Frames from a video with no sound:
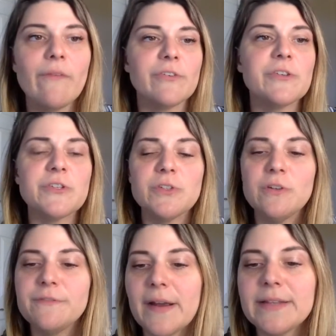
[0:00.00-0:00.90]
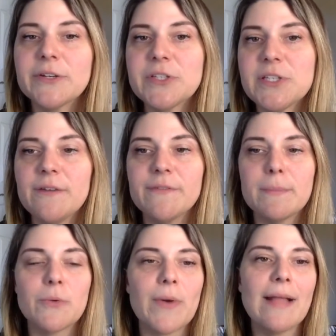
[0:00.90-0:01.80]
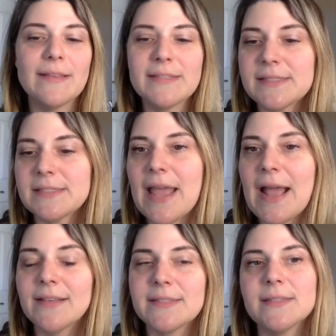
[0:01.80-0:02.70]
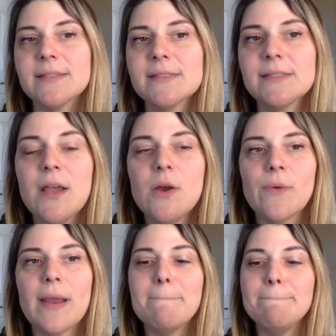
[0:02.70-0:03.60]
if you're still finding yourself in paralysis analysis, right?